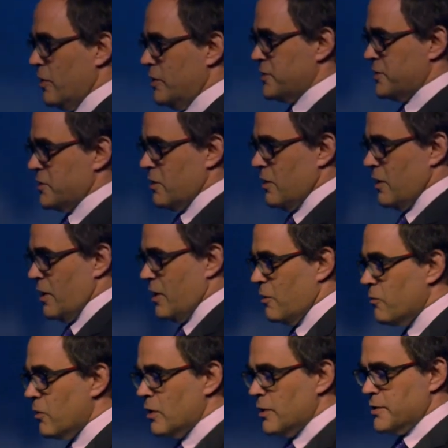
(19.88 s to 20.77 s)
I started, I
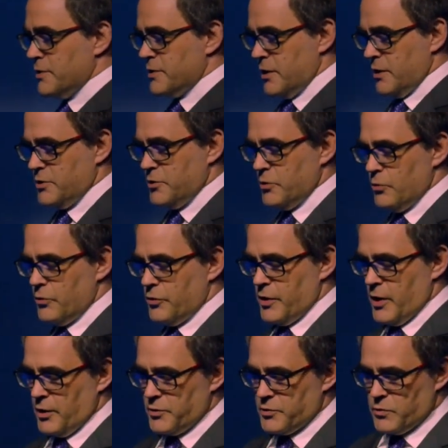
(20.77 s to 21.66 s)
wanted to say two
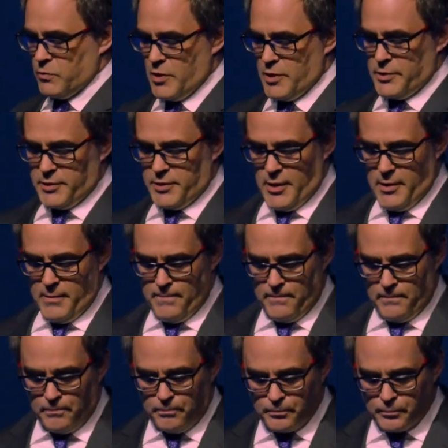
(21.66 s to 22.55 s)
things. One is that
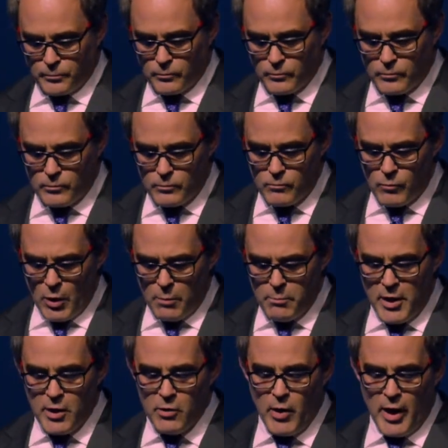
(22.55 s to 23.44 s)

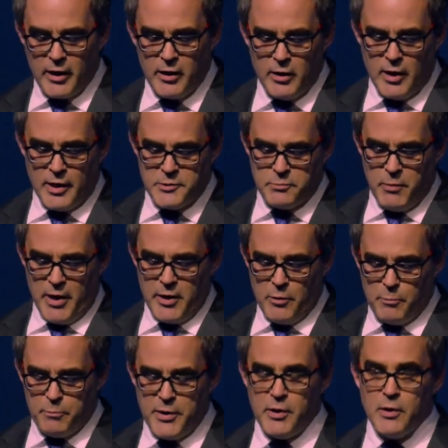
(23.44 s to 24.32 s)
being recognized by your
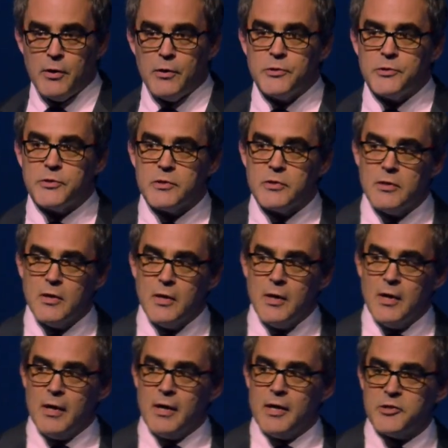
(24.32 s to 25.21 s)
peers
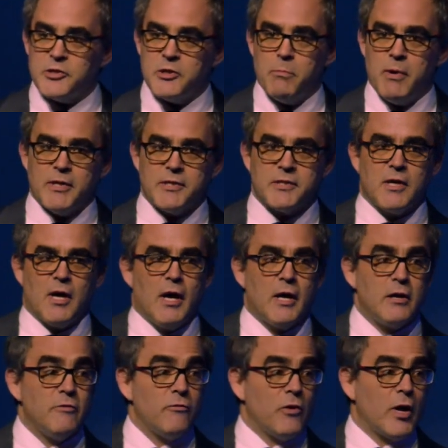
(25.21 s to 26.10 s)
is the best
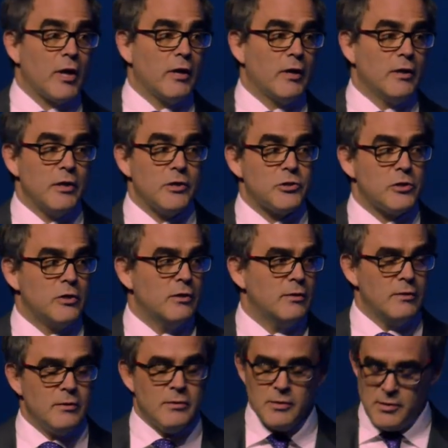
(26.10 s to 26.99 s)
kind of recognition,
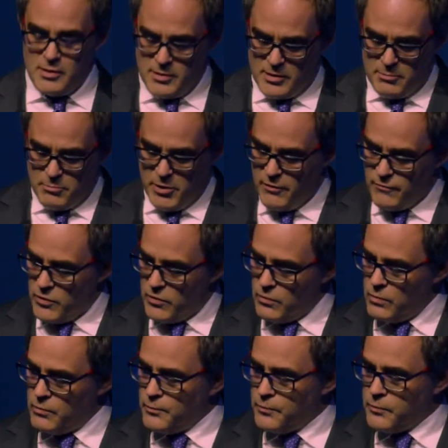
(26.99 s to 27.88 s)
in my view.
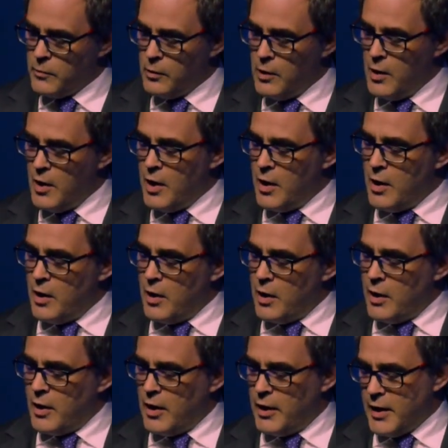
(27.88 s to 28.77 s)

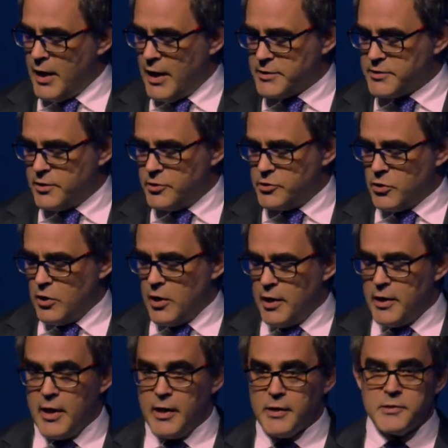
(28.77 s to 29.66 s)
And Asa,
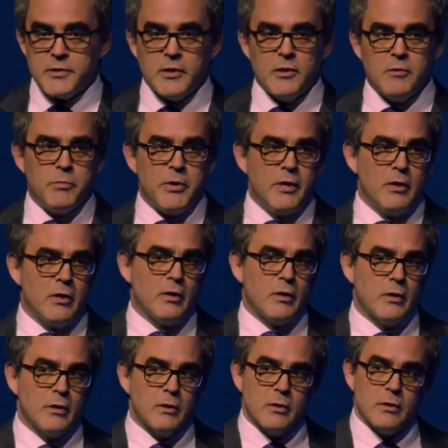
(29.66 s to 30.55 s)
John, Nancy, and Peter,
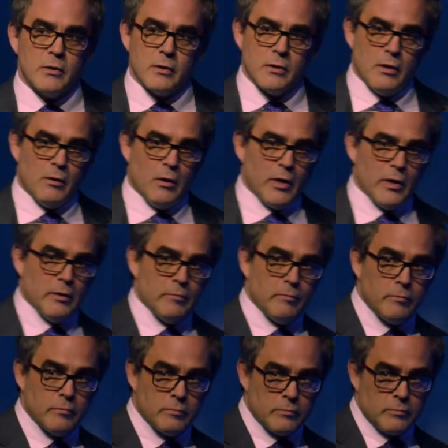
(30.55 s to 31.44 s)
I want to,
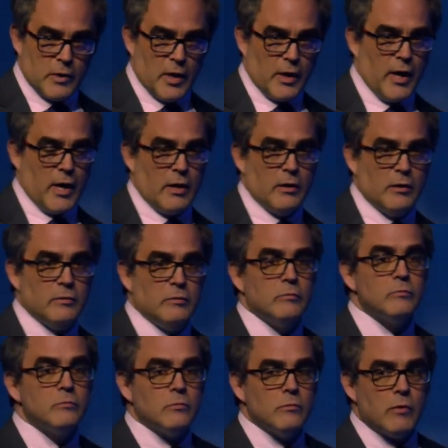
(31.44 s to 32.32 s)
again,
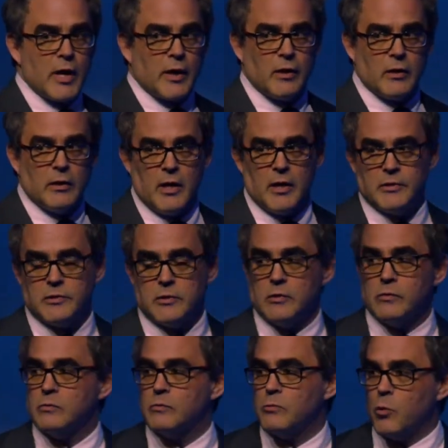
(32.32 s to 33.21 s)
recognize
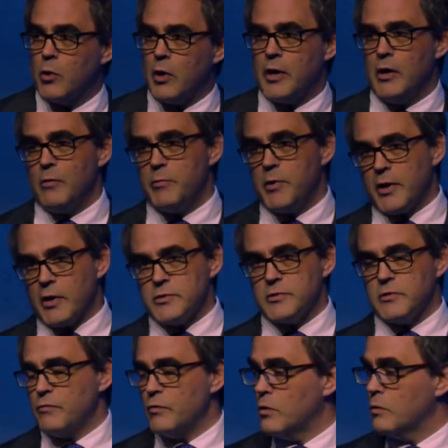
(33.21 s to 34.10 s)
you. We're here because
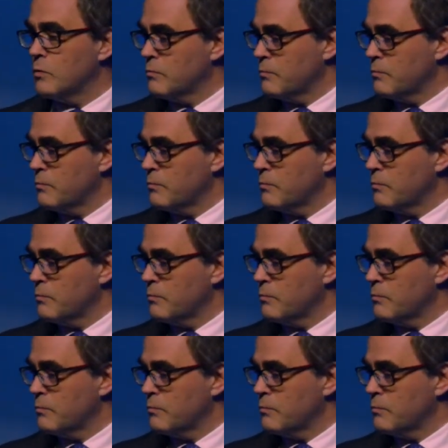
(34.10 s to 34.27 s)
of you.